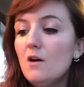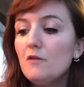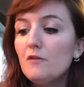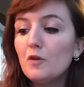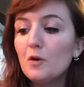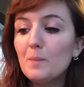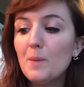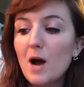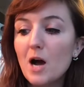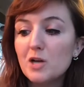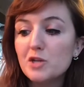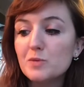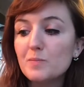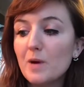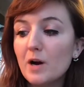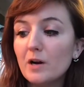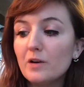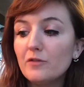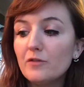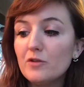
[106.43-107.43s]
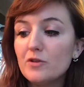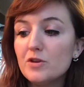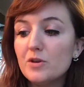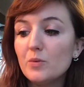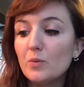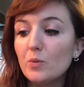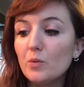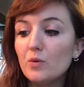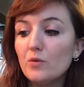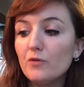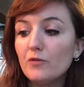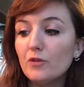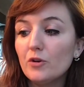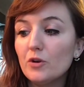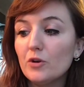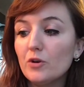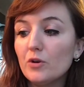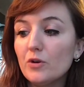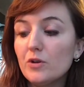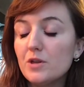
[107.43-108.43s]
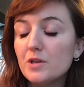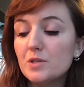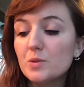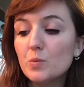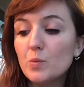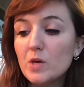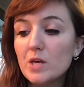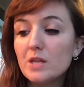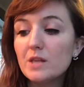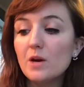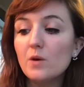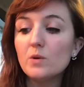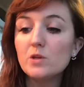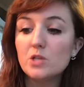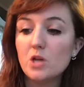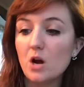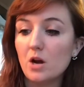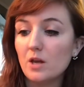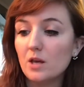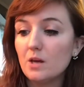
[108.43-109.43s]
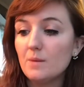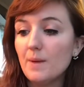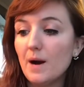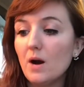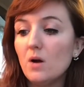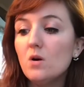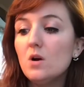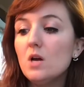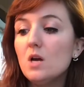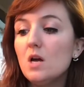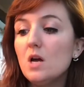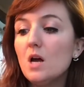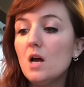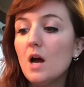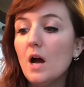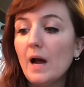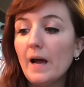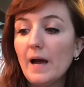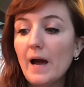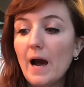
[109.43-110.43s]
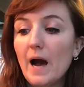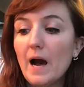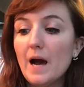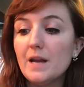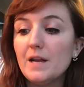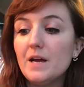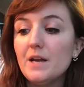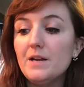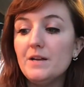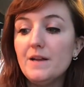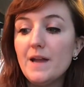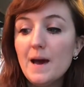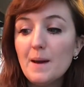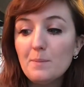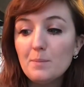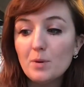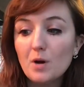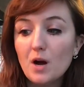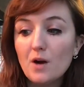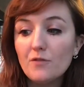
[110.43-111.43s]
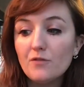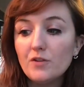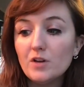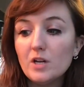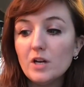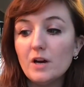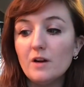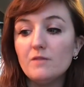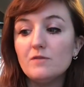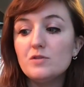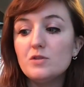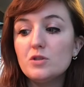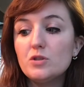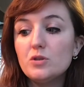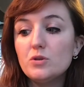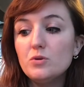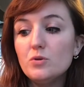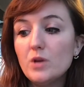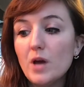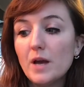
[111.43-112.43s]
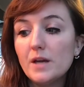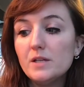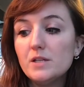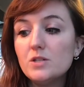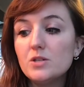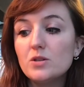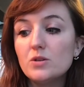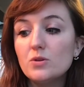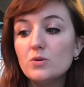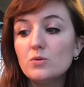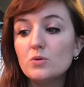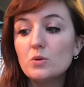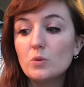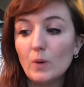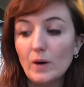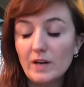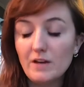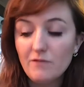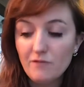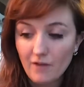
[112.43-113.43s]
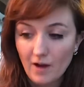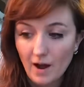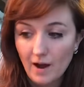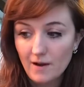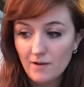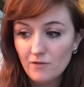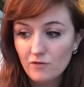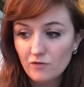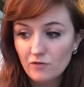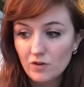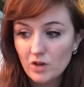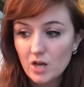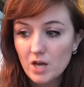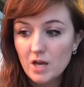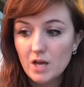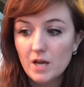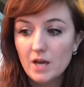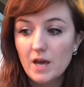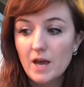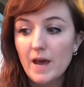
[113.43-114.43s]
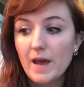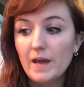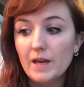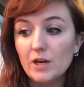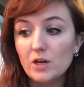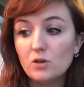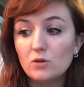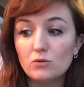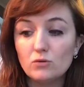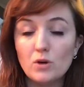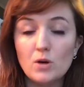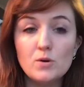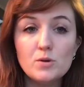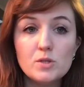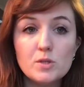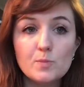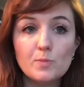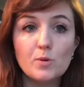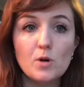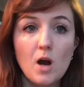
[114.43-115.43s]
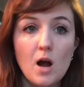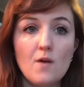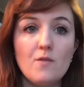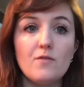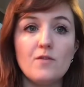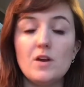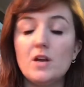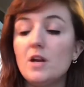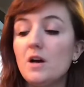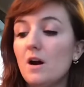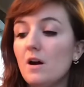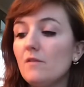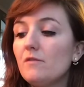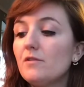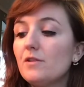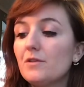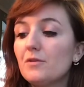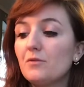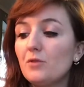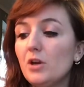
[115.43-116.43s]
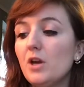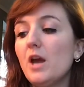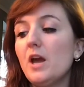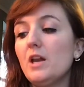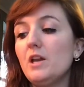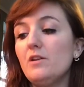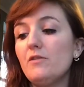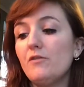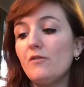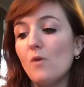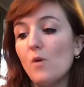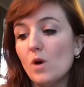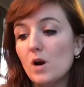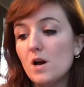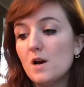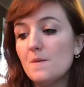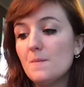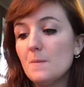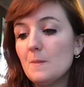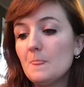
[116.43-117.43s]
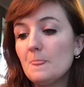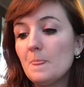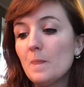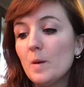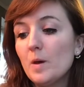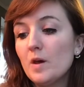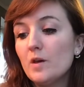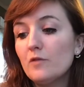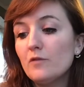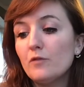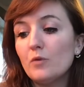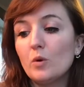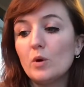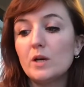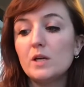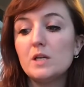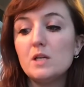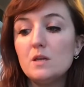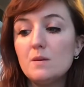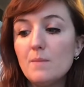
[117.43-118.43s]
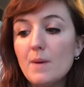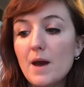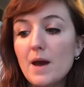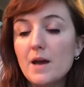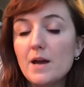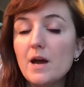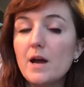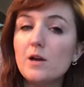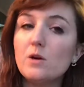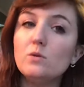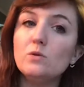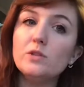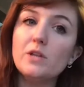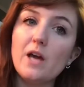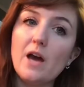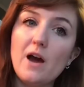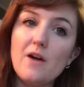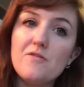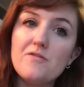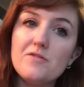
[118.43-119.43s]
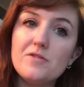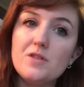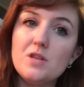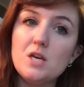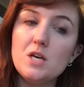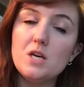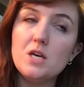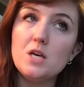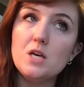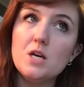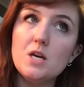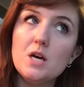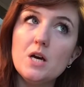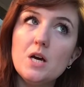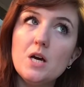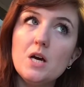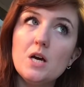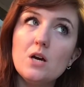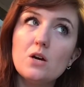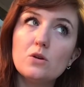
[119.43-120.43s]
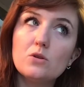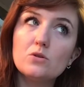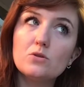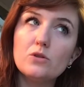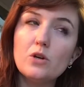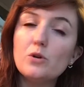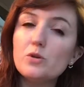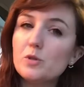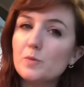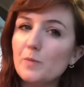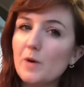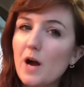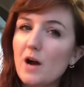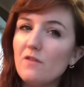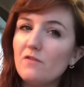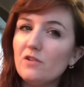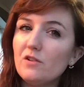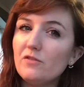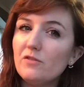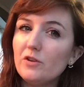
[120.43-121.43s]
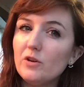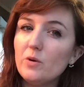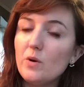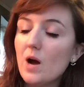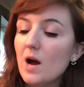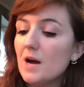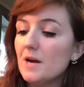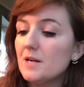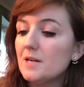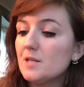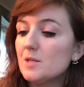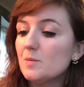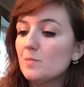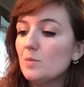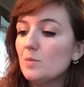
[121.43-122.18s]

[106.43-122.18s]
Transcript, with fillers: for Poshmark, for this week that we're talking about, I had a net profit of $292.25 and a gross profit of $384. For eBay, I only have the gross profit for you guys